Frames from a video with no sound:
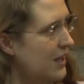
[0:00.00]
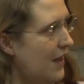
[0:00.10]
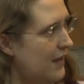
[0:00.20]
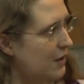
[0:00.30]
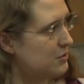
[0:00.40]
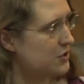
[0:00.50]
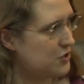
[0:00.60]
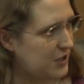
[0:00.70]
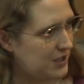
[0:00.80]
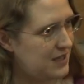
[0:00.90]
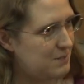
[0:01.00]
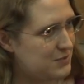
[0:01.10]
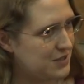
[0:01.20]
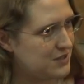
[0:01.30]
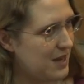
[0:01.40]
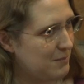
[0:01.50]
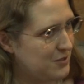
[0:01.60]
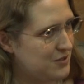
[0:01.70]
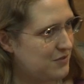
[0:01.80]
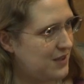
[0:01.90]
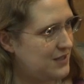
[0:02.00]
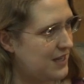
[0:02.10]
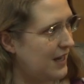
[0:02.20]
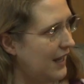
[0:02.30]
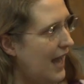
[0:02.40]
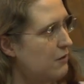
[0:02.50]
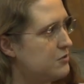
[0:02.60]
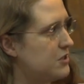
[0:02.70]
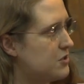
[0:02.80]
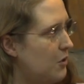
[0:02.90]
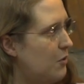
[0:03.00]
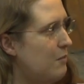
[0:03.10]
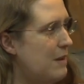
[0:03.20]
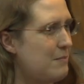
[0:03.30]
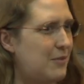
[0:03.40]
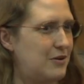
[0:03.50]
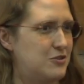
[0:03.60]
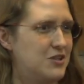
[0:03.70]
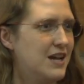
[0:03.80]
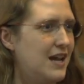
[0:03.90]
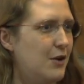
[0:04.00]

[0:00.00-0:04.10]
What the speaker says: and the Inquisition keeps examples of things and allows its own members,